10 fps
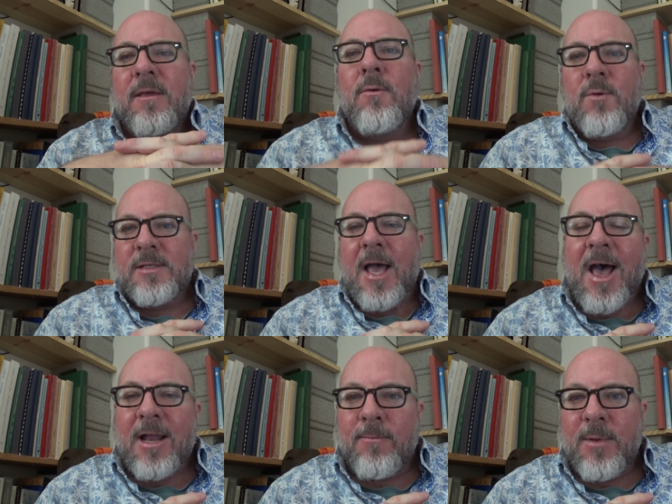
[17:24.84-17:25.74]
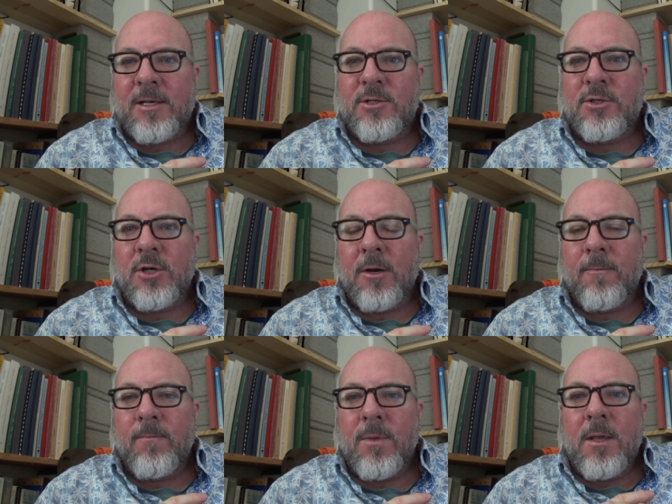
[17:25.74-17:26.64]
there was admixture.
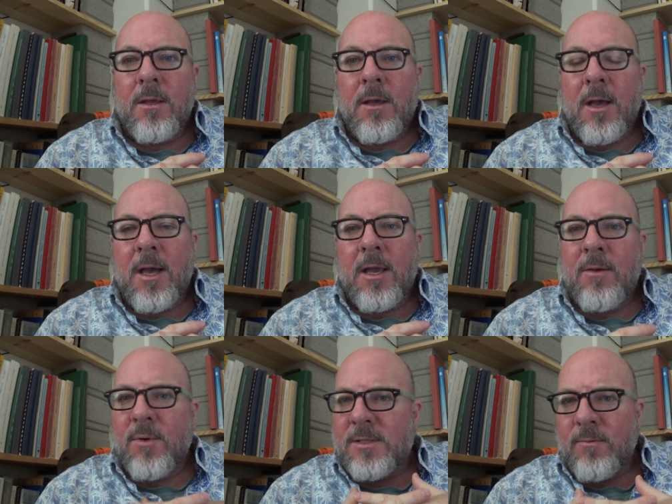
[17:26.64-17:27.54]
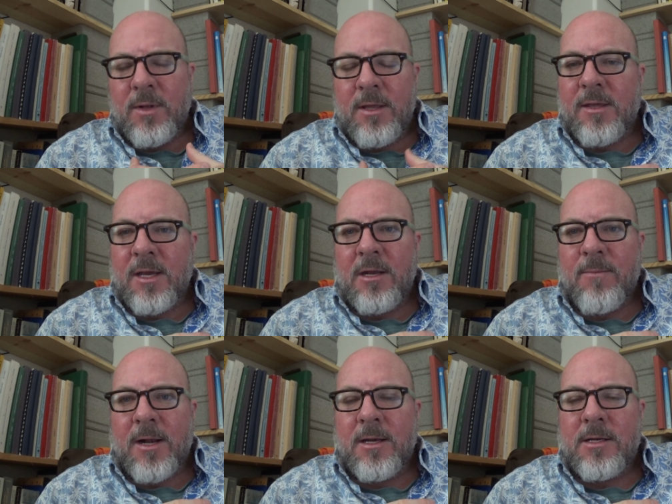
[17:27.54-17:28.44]
Uh, he wasn't really thinking
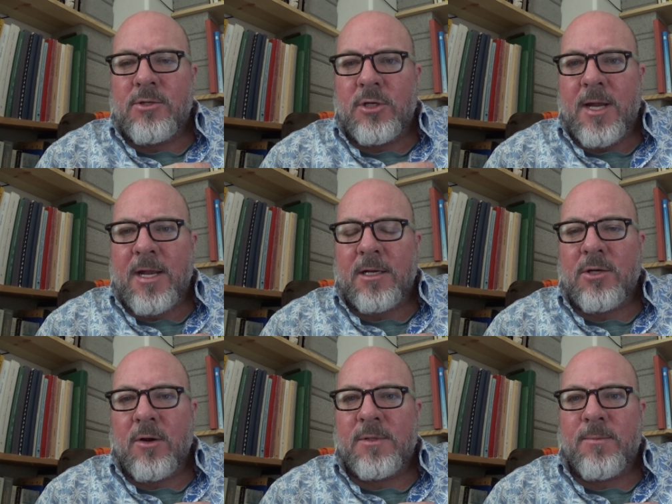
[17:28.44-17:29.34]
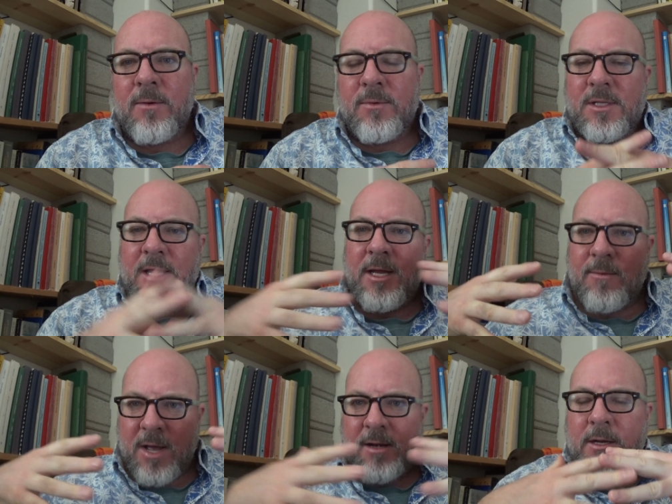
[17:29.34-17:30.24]
about it in genetic terms, but he was thinking
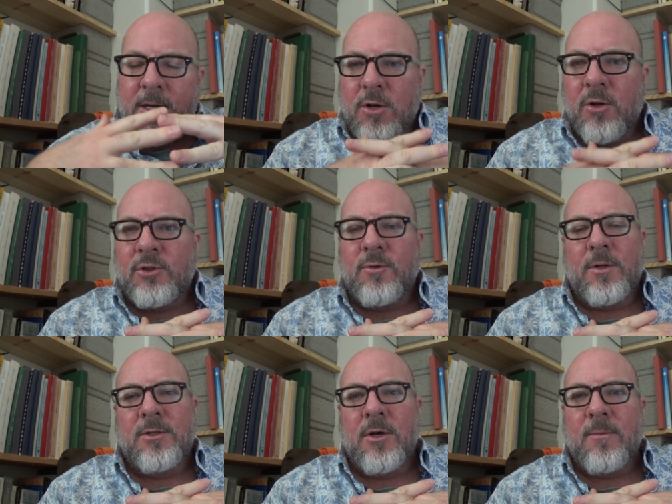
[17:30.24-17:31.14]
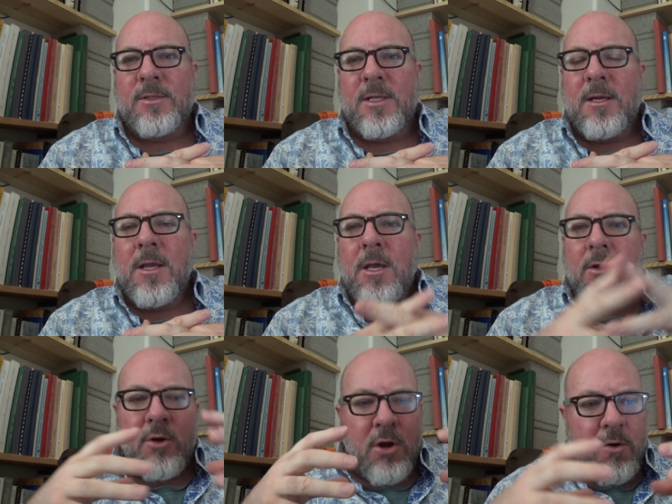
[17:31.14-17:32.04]
about it in cultural terms that
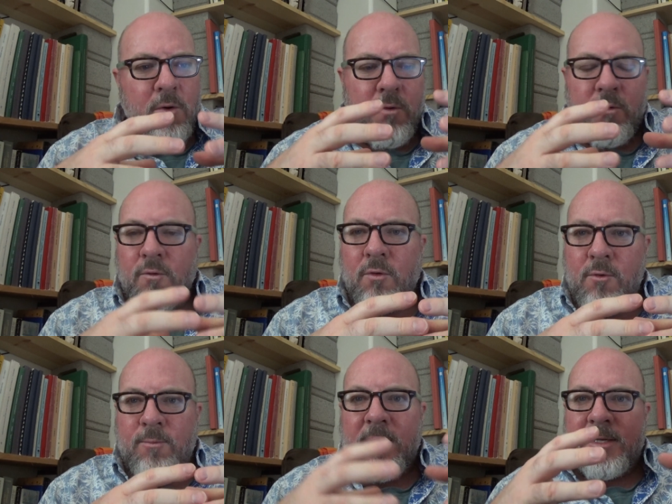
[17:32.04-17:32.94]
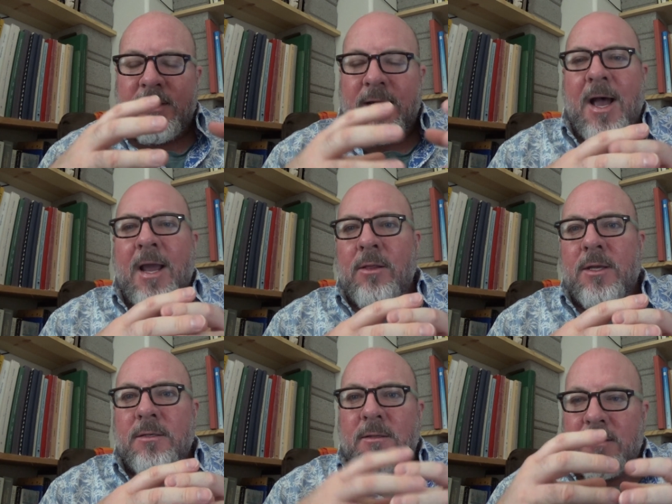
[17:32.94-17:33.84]
no group is an
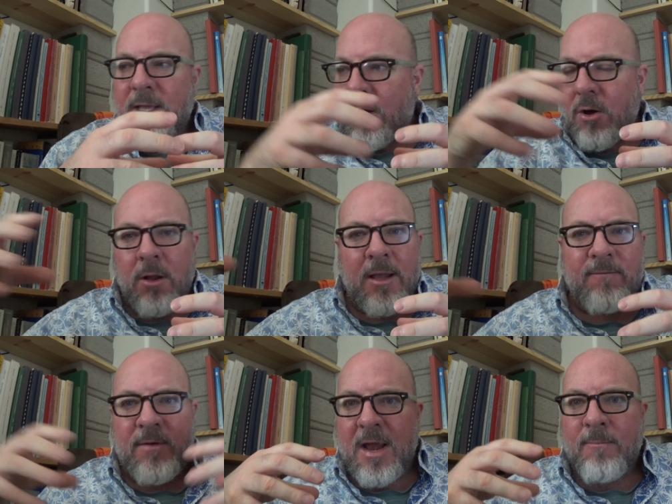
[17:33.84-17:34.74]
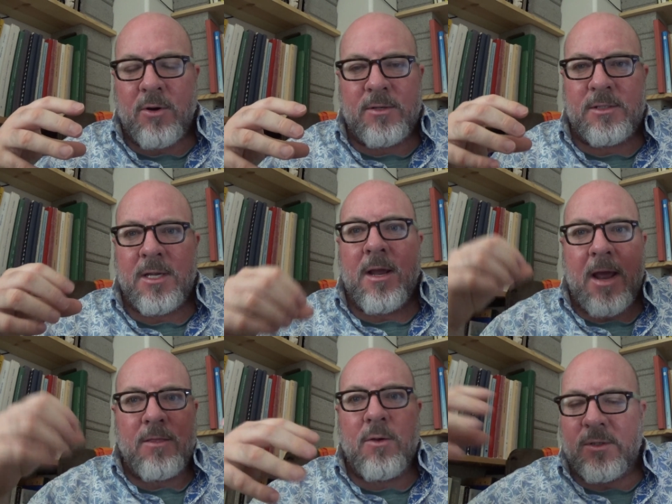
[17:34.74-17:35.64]
island, that they all have neighbors,
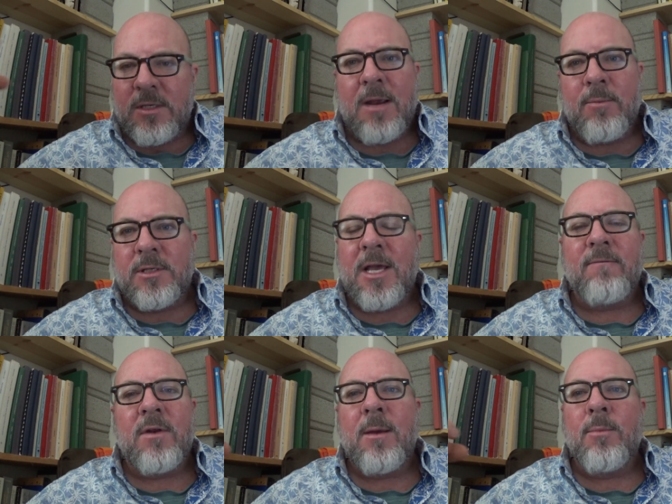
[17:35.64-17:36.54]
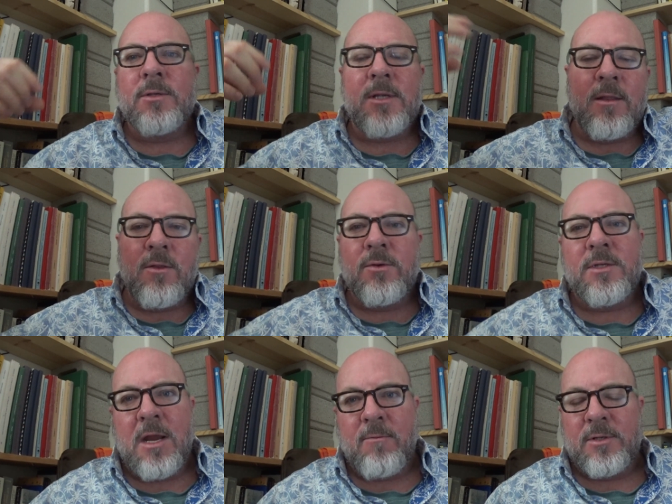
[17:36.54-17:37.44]
and those neighbors have neighbors, and
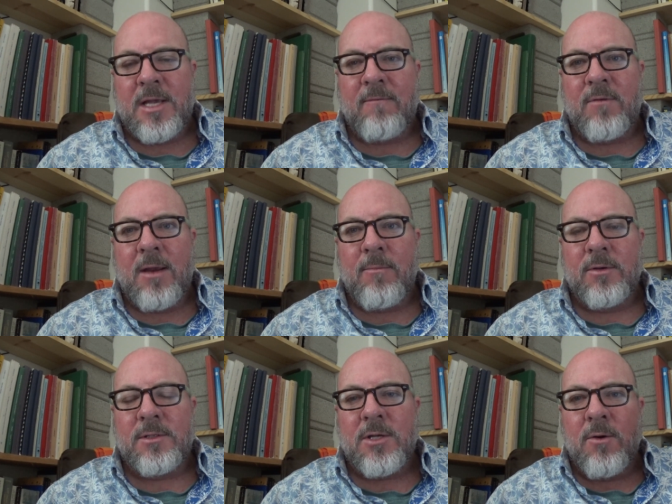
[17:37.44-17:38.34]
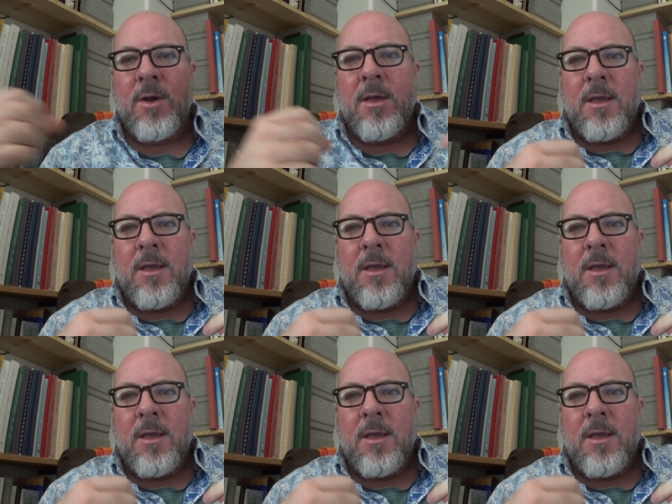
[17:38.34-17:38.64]
those neighbors have neighbors. So